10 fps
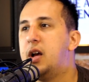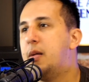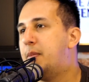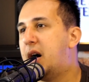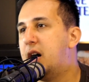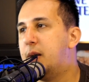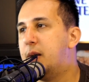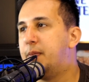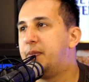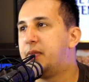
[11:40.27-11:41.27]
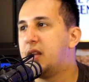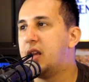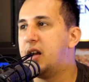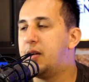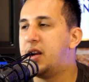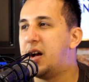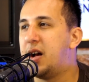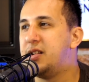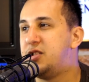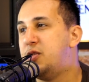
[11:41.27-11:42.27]
But um, uh, uh,
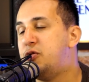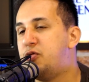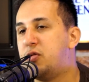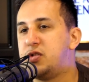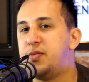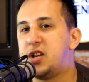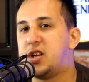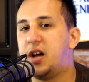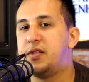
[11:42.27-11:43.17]
two draws from the start.